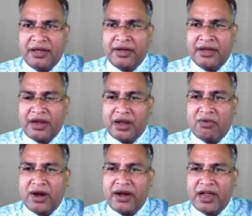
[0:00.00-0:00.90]

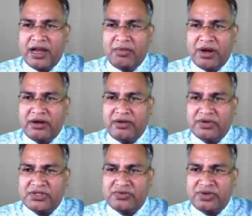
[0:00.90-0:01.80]
required element
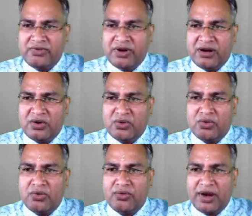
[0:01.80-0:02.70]
which we want to
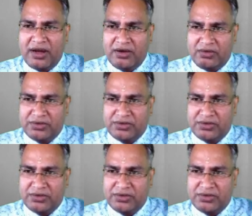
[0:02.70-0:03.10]
find out.